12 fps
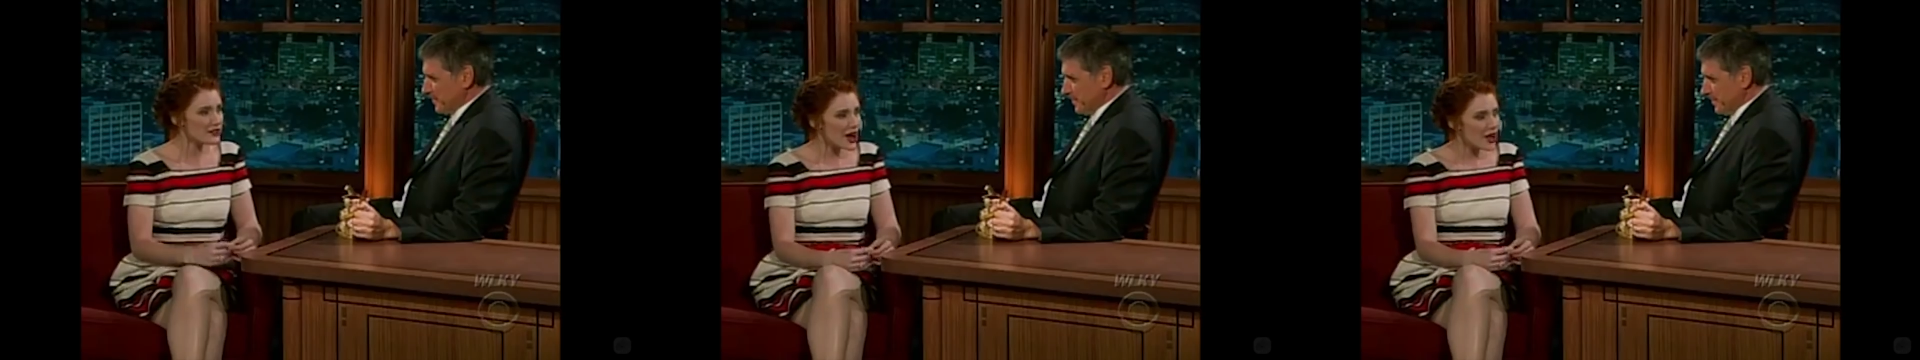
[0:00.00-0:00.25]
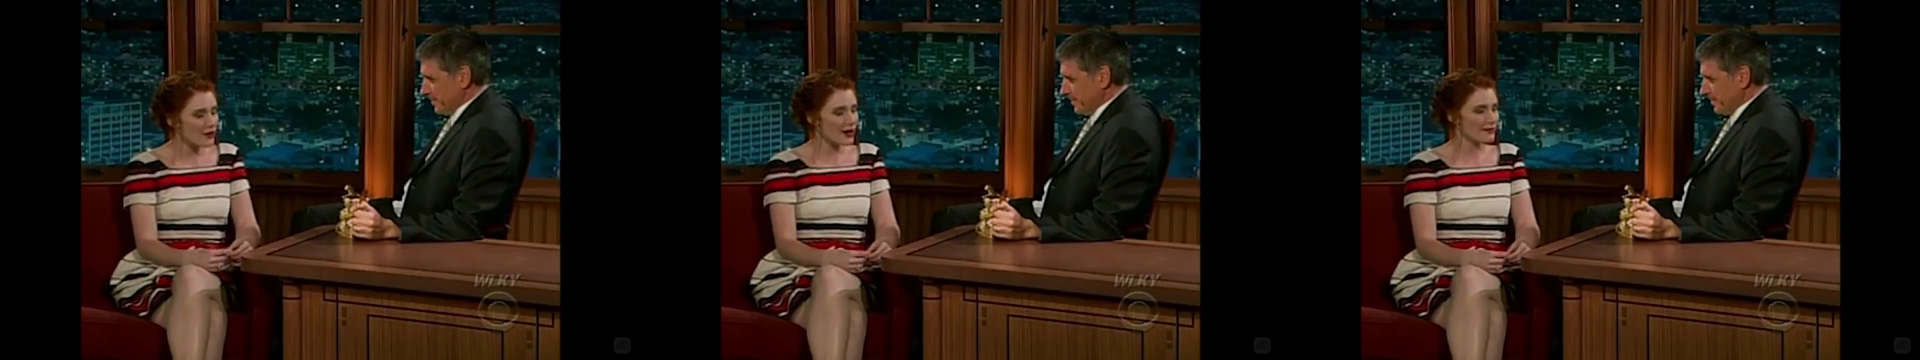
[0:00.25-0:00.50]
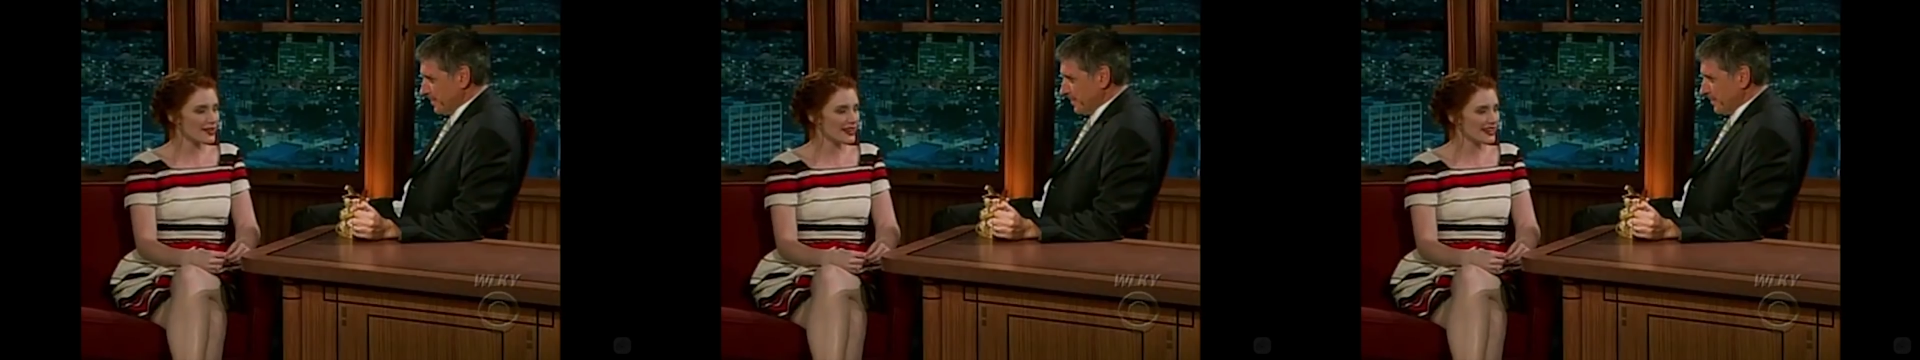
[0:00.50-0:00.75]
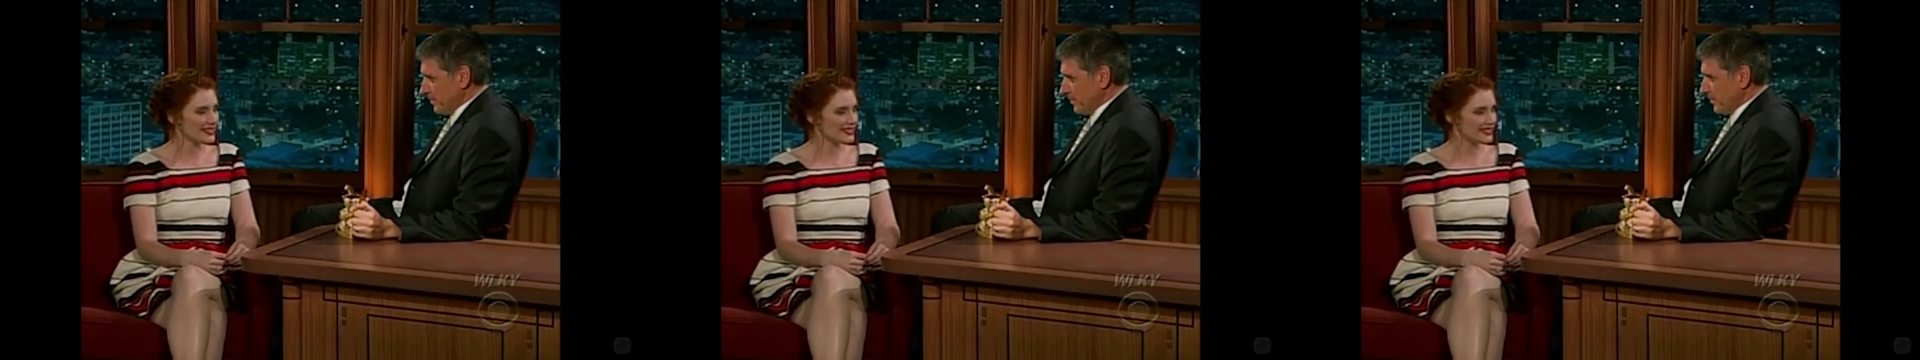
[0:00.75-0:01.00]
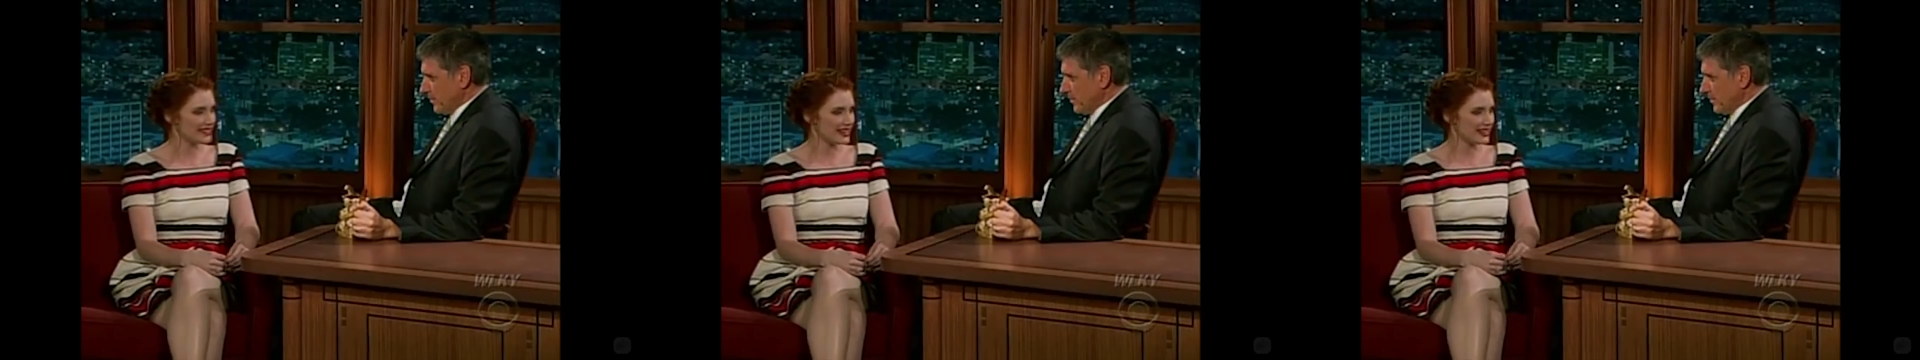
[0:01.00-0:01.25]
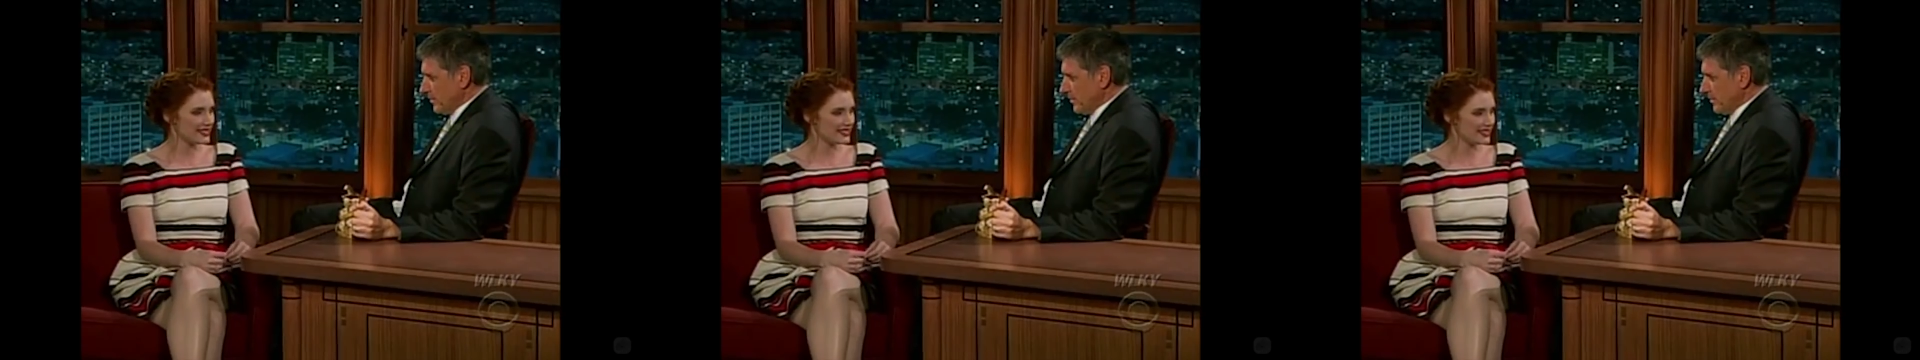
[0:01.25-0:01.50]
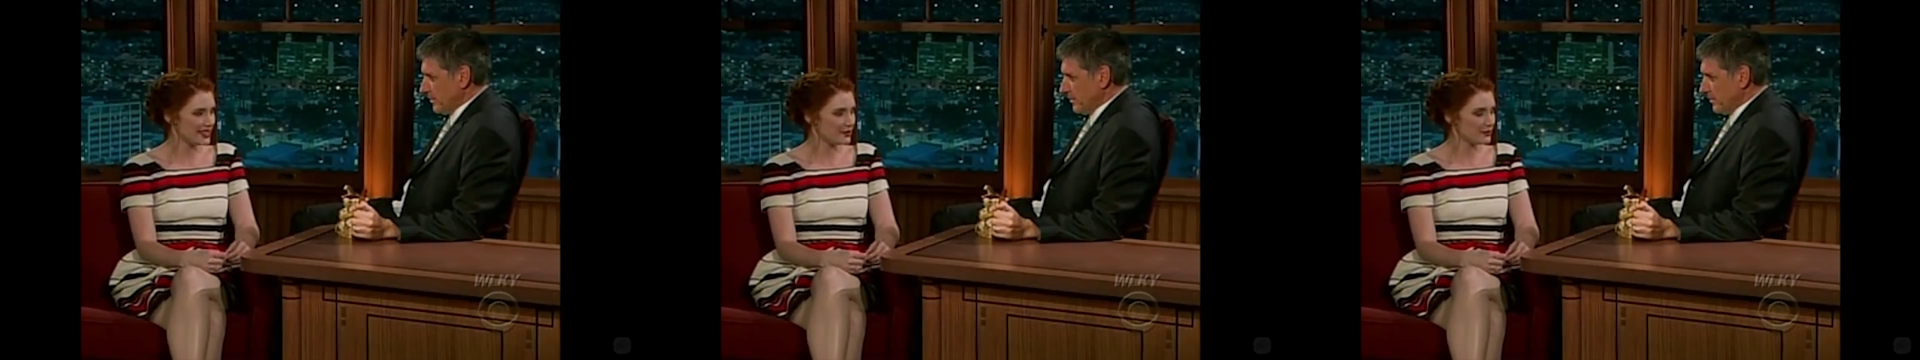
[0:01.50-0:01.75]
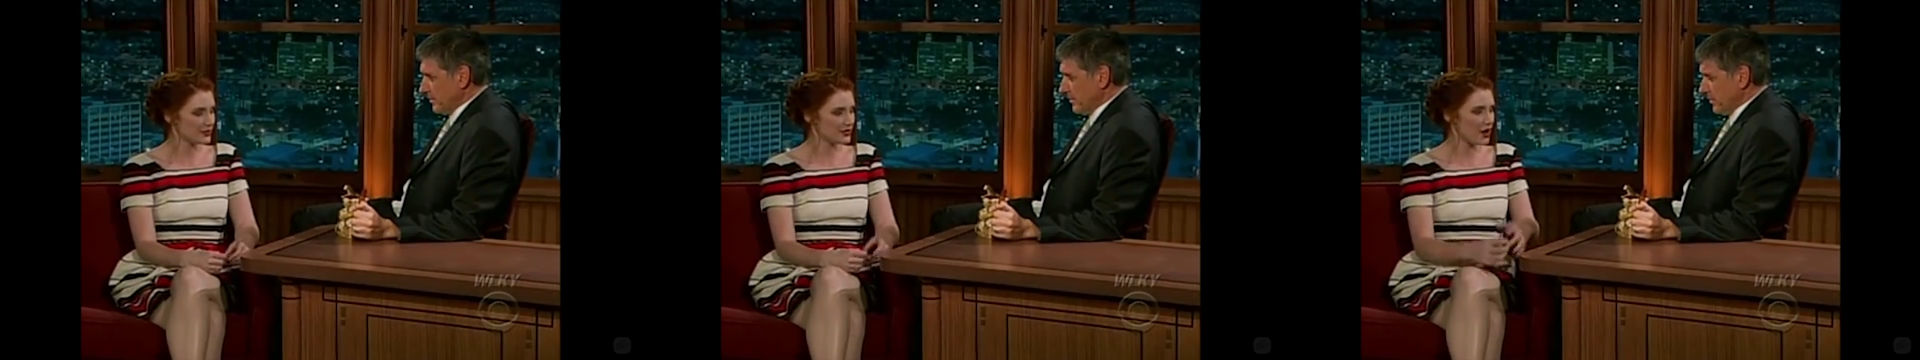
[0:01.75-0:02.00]
Speaker 1: know. I mean, it
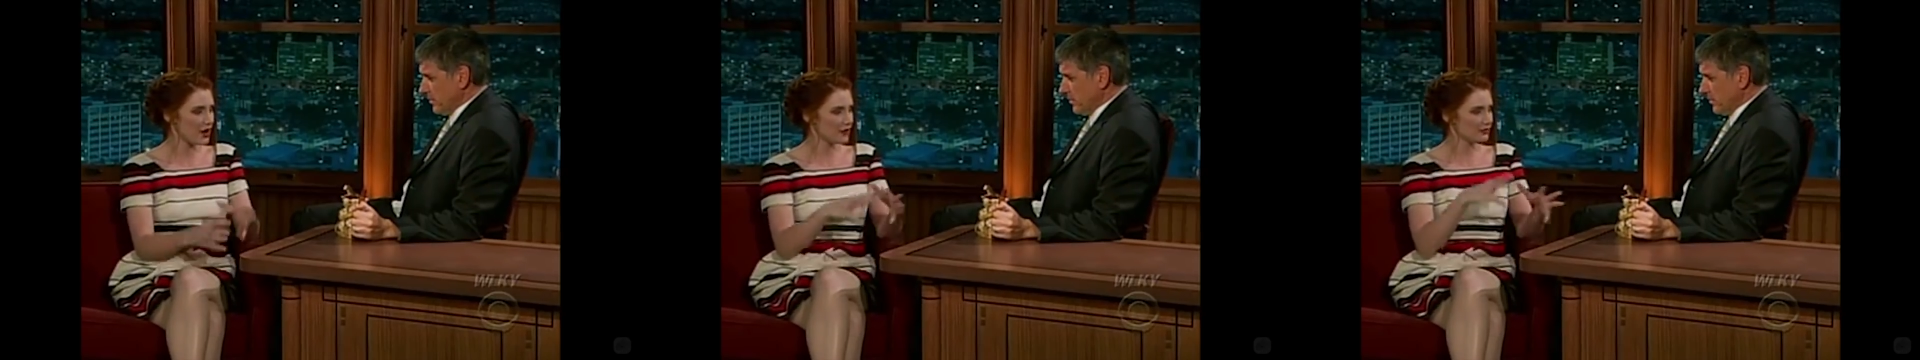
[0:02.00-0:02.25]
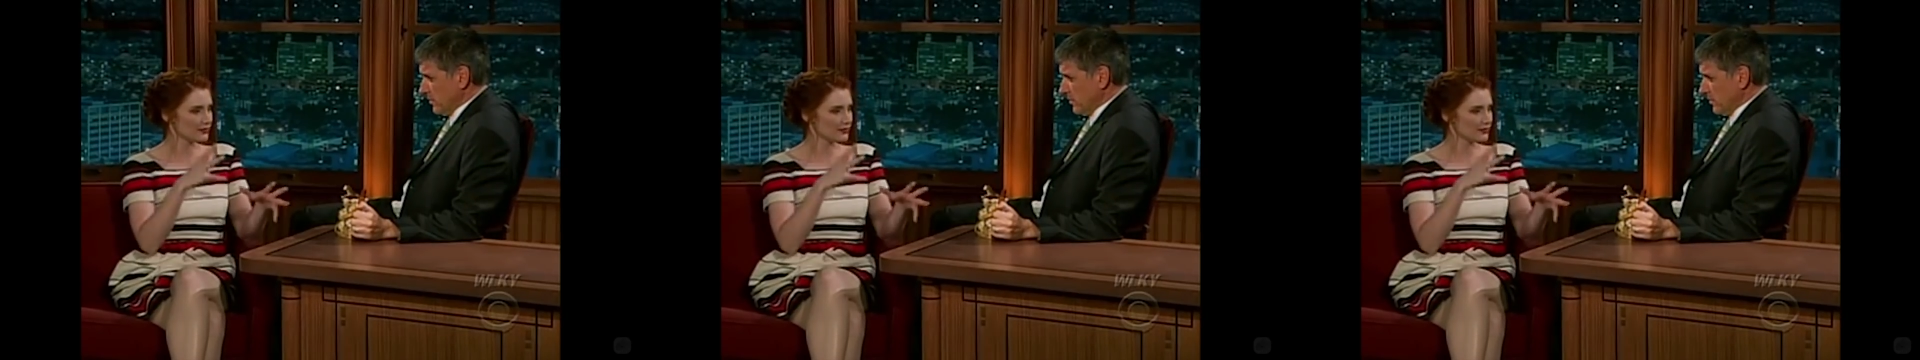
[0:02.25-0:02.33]
seems all